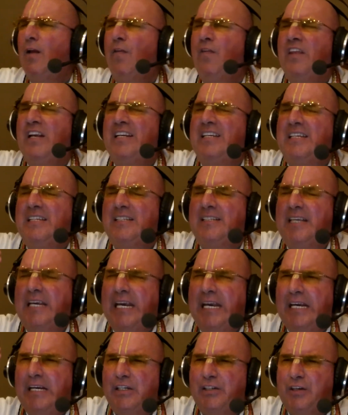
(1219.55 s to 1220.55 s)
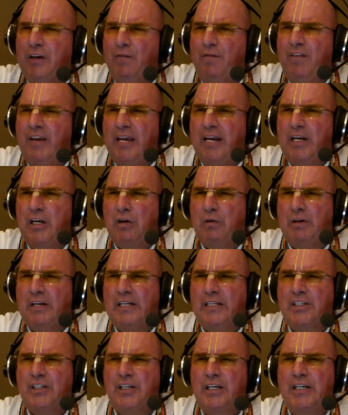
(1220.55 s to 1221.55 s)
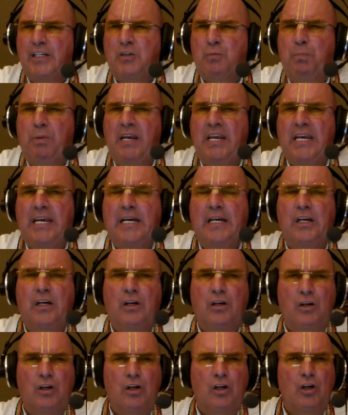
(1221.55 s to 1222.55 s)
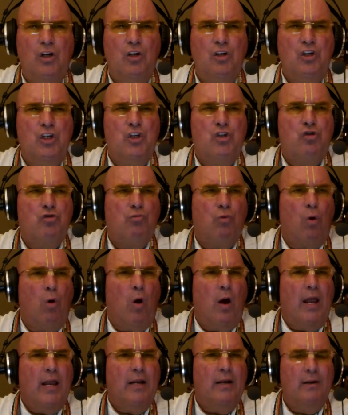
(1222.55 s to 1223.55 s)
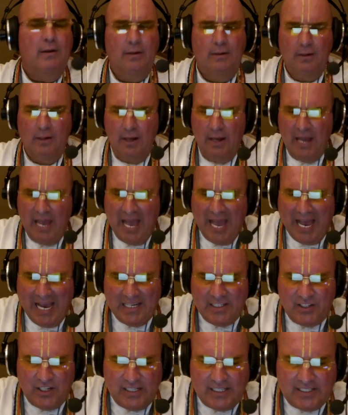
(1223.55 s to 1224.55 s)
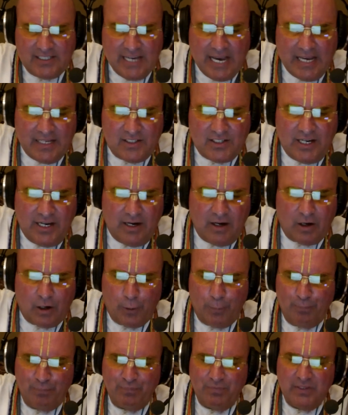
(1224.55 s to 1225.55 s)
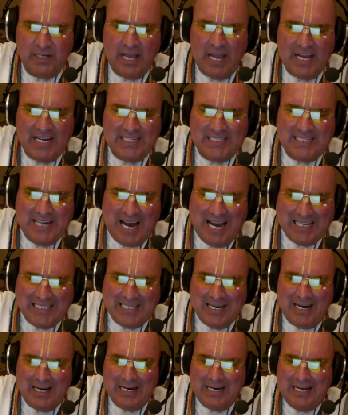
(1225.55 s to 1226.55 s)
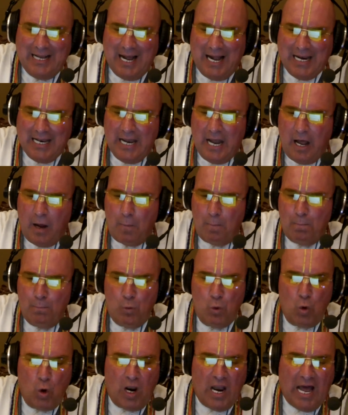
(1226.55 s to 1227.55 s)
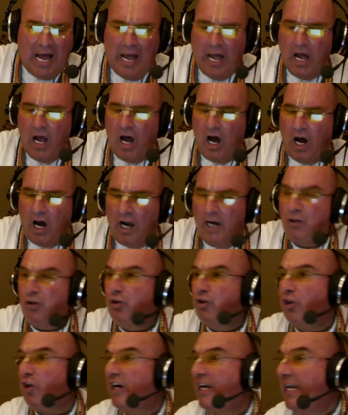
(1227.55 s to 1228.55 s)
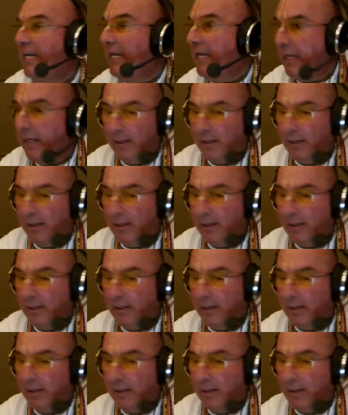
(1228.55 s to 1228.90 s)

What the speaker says: The disease of ignorance is being destroyed. As it says here, Tat Gada Mula Hantri.